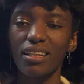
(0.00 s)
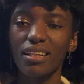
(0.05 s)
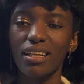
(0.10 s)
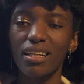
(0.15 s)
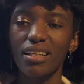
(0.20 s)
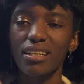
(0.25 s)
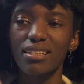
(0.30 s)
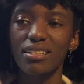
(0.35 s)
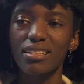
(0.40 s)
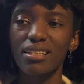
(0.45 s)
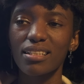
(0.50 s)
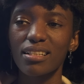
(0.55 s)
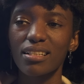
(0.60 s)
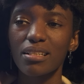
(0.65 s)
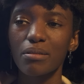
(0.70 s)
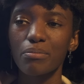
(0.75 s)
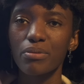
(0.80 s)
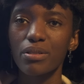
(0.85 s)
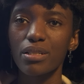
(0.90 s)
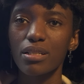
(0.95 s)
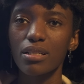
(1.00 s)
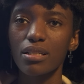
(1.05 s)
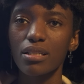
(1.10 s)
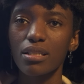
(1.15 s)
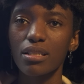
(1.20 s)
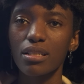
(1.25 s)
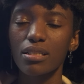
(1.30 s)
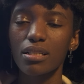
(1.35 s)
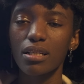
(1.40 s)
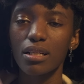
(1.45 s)
and it's gonna
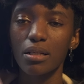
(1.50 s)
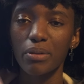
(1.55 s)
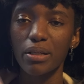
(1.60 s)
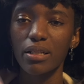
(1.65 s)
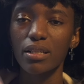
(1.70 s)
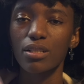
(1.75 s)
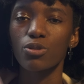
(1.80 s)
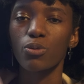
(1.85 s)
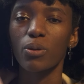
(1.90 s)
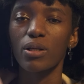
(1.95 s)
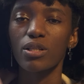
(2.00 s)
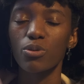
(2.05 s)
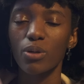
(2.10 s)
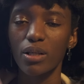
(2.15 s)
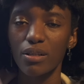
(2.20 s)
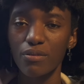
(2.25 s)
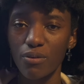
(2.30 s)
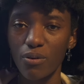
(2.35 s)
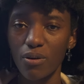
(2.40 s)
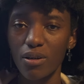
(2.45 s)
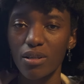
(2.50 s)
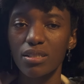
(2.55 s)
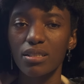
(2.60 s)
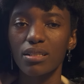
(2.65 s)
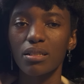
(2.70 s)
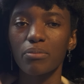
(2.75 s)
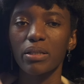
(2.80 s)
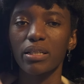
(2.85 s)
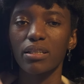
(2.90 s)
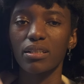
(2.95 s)
be it's gonna be good 2024 is
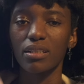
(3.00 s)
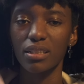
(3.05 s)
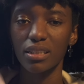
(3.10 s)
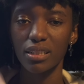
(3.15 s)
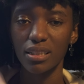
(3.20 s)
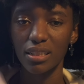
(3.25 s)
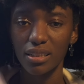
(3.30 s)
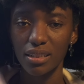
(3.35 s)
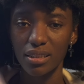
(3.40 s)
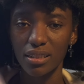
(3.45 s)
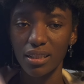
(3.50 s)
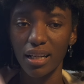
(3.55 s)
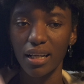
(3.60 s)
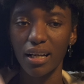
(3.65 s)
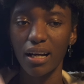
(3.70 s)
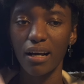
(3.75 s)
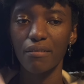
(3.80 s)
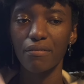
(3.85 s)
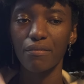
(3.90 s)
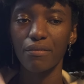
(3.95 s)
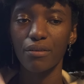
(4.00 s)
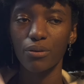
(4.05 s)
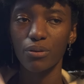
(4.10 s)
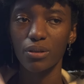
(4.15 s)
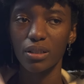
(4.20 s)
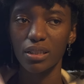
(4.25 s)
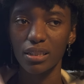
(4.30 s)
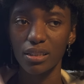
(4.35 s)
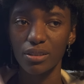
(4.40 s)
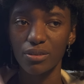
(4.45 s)
gonna be good like i feel
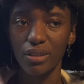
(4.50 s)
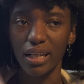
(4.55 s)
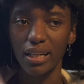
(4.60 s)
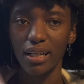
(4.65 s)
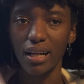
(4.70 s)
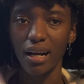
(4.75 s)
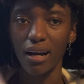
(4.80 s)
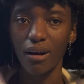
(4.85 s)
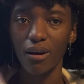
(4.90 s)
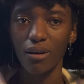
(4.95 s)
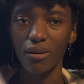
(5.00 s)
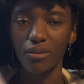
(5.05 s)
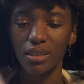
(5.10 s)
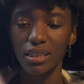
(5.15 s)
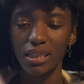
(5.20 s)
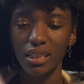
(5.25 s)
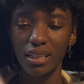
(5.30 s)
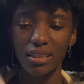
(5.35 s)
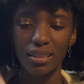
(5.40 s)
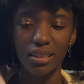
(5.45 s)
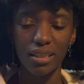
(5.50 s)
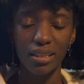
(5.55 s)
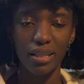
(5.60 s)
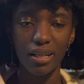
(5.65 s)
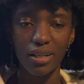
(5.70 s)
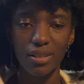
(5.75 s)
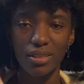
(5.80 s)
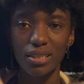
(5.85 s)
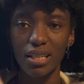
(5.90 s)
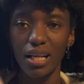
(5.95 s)
good right now the
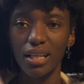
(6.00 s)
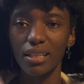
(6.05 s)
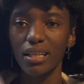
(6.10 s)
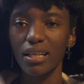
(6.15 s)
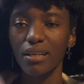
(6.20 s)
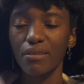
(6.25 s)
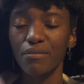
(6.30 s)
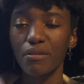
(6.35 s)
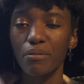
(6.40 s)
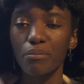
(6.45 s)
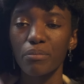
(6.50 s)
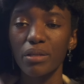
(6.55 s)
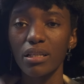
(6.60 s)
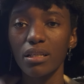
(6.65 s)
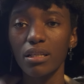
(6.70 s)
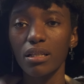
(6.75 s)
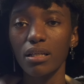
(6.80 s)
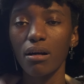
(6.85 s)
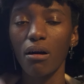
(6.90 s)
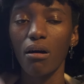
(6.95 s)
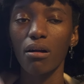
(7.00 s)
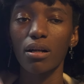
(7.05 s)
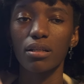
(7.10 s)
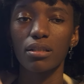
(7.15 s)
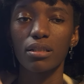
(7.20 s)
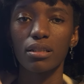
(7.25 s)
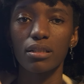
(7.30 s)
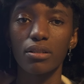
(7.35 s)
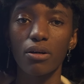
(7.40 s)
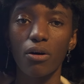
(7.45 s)
year is ending for me on a
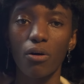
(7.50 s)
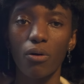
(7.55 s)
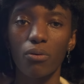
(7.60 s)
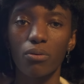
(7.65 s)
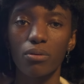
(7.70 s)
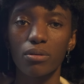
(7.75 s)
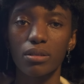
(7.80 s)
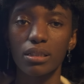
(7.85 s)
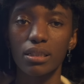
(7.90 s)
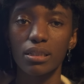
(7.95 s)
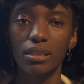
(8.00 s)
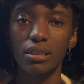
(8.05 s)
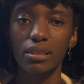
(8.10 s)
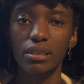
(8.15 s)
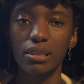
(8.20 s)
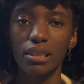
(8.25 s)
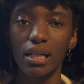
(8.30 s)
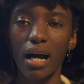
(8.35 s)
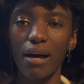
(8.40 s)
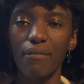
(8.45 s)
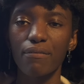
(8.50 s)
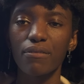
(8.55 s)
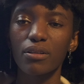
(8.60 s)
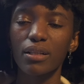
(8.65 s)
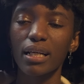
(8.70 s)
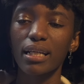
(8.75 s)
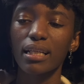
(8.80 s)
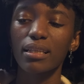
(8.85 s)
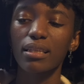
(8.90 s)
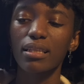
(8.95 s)
good note i feel
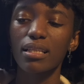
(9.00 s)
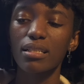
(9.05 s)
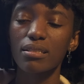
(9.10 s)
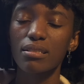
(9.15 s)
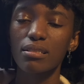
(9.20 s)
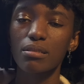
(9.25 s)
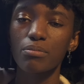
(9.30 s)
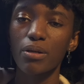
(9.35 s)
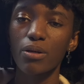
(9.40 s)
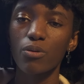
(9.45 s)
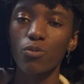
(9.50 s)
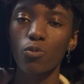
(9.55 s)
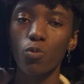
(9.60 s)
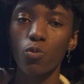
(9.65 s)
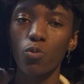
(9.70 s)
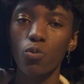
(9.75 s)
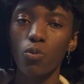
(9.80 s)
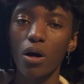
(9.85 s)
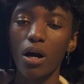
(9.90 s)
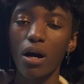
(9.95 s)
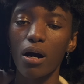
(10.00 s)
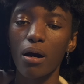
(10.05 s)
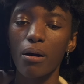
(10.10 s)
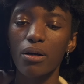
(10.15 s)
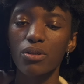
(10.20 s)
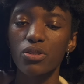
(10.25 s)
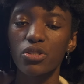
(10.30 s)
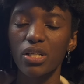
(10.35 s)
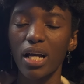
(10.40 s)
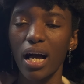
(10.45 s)
like this has been
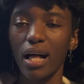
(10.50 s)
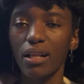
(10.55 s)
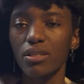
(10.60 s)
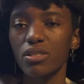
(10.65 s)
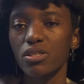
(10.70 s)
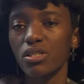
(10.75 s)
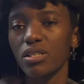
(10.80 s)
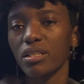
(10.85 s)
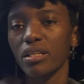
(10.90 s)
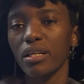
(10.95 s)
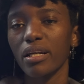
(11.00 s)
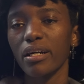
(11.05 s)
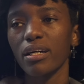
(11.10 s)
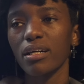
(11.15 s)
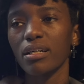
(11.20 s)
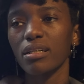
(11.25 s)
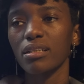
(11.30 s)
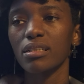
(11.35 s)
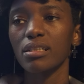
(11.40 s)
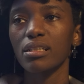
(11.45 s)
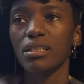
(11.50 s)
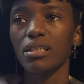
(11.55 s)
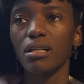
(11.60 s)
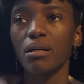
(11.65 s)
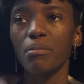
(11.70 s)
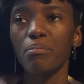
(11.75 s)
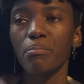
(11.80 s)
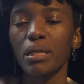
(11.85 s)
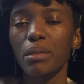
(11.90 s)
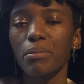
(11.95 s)
a challenging year
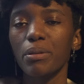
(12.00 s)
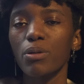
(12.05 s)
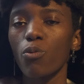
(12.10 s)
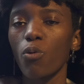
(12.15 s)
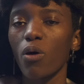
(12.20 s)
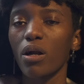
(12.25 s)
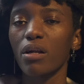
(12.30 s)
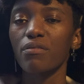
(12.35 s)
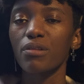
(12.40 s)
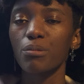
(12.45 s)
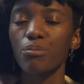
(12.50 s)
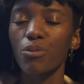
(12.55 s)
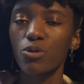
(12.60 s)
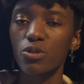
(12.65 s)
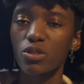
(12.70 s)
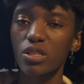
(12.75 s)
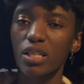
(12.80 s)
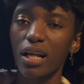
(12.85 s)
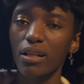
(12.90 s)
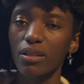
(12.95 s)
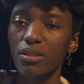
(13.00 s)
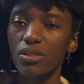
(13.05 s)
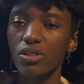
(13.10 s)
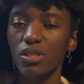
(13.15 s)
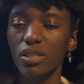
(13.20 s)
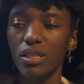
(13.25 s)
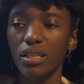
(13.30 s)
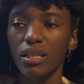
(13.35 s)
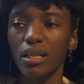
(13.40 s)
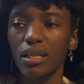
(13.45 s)
maybe one of the most
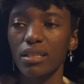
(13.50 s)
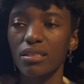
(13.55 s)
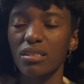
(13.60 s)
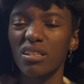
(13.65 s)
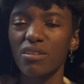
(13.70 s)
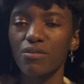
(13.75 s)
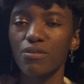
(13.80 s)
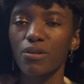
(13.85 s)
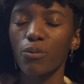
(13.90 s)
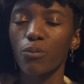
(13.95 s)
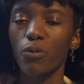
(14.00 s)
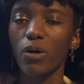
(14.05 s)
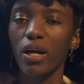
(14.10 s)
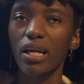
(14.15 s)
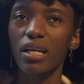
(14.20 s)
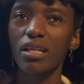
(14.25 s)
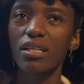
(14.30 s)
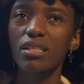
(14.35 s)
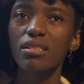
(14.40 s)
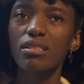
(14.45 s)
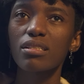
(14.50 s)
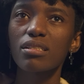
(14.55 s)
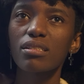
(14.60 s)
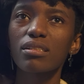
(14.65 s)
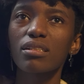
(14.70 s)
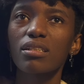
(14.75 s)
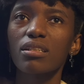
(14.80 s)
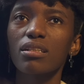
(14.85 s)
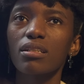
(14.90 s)
challenging in different ways